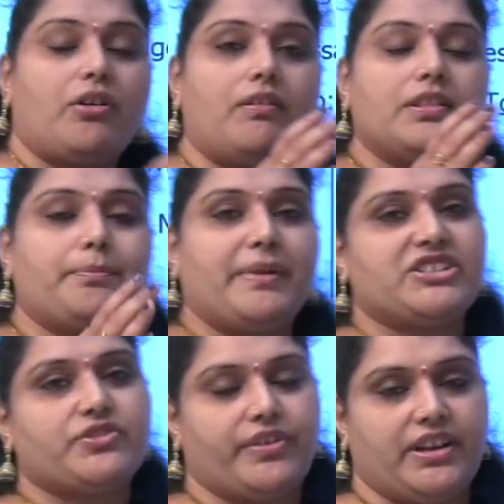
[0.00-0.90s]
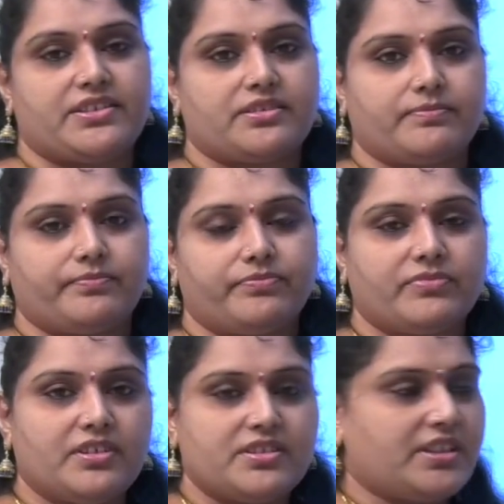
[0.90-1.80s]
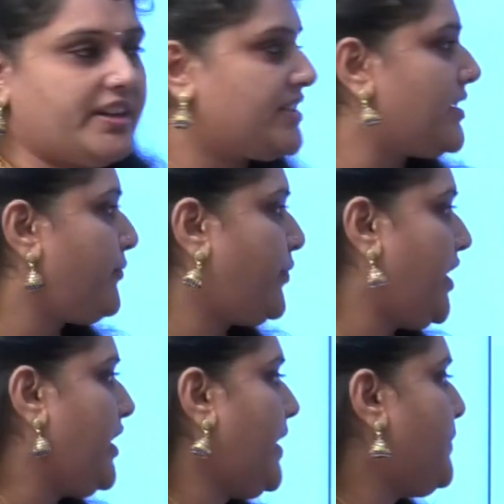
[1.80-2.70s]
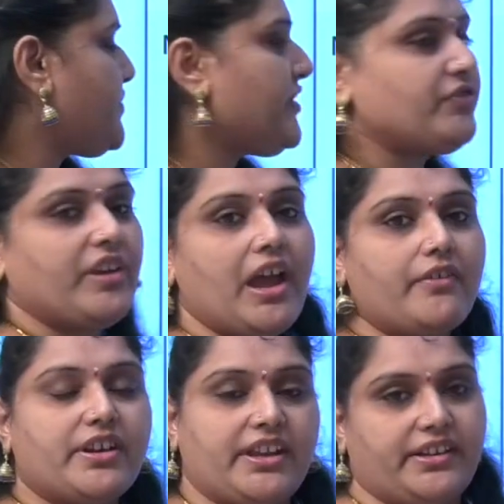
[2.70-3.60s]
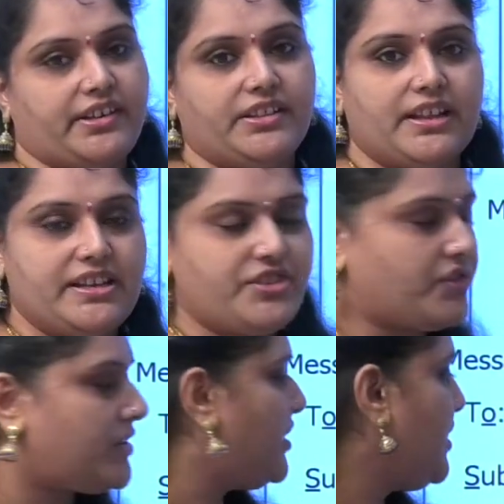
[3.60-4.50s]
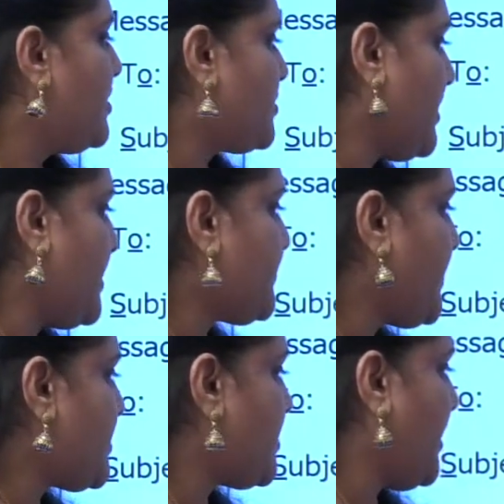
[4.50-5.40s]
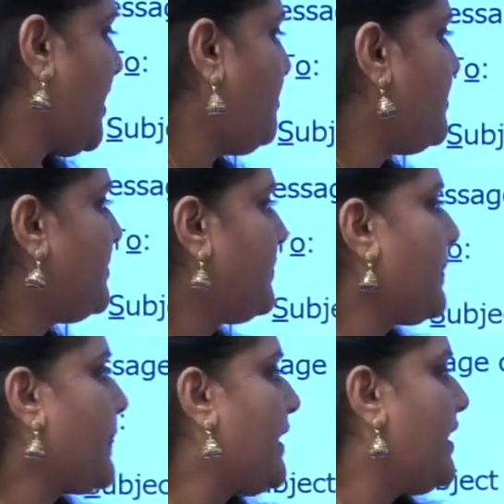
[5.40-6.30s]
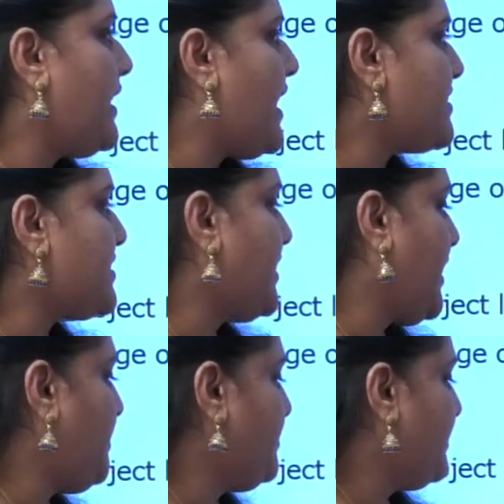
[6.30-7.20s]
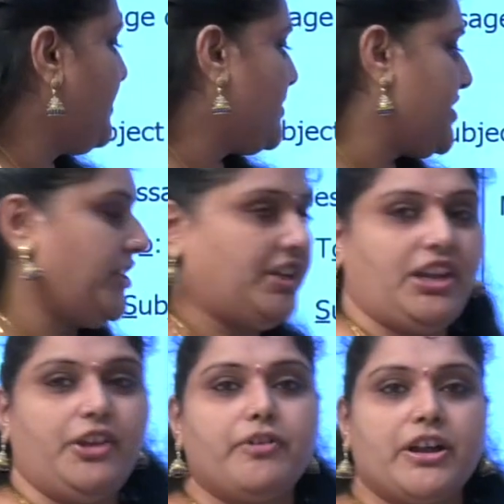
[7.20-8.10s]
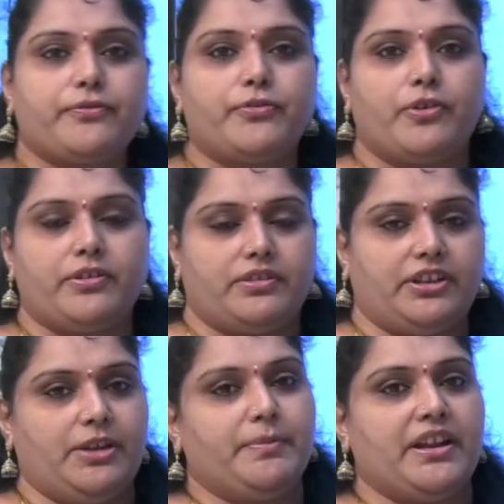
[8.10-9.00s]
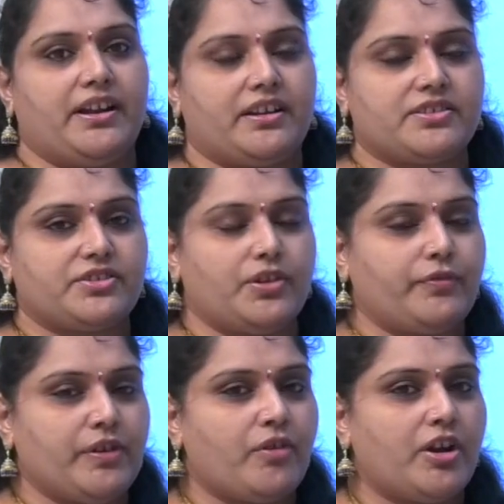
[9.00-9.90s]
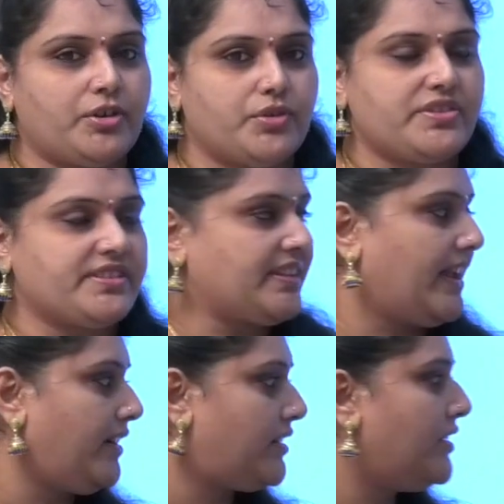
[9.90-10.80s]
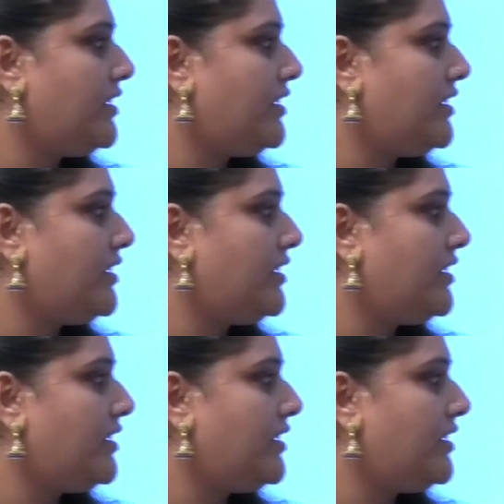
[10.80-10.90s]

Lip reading: all the merge fields. So that is the field names which we have created in the list. So that is first name, last name, city, work phone, email address. So if you want to send